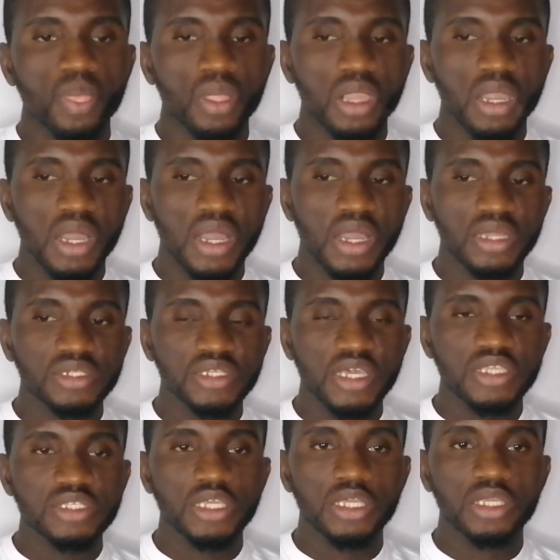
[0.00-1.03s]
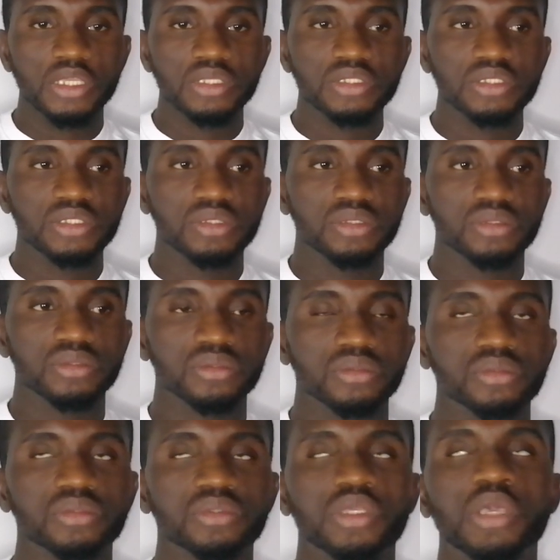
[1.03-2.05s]
uh, there's a
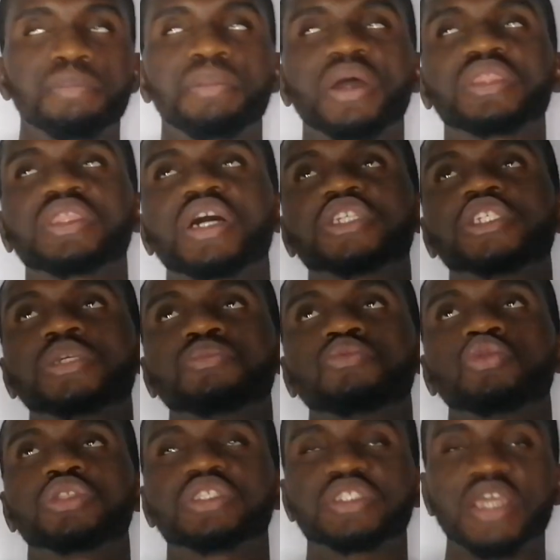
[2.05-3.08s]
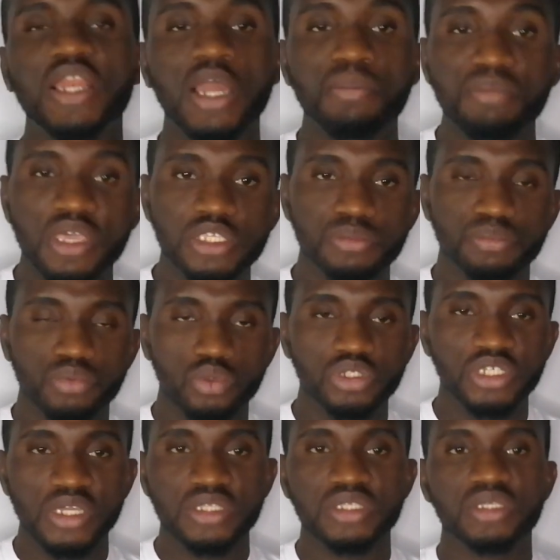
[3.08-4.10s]
in partnership with Tela Maize
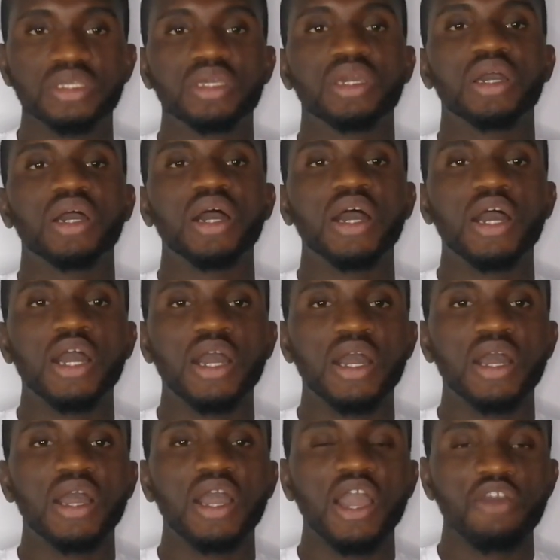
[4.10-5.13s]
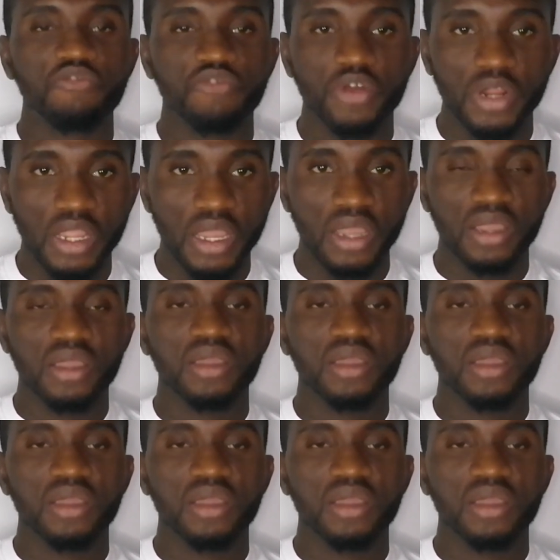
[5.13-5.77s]
Project uh, Africa,